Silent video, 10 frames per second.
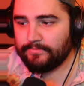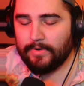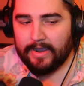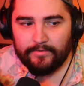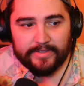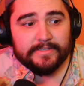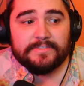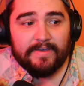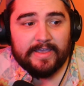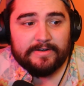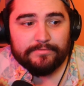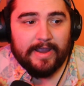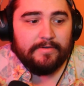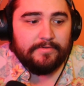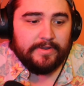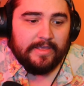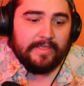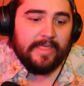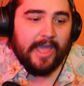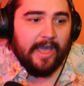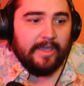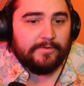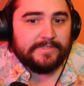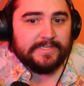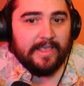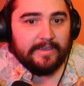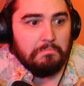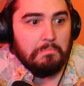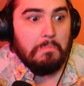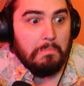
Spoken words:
throughout his final round that I was like,